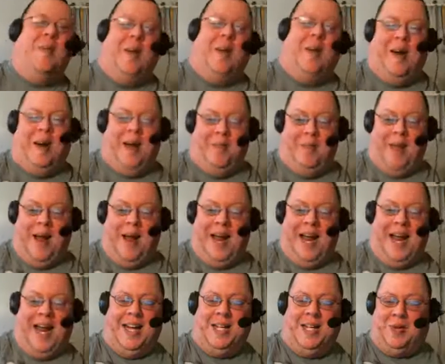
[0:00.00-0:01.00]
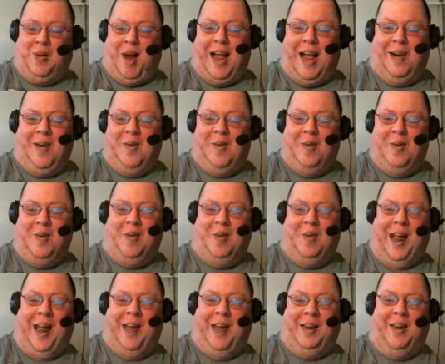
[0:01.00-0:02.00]
brought the mayonnaise right on the
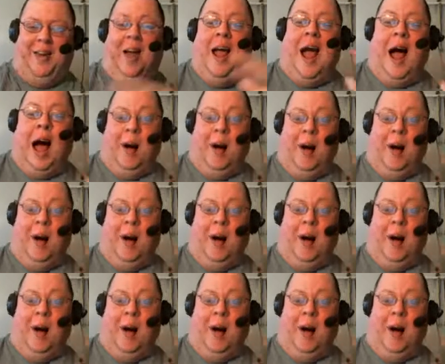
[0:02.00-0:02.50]
bread. Look, I'm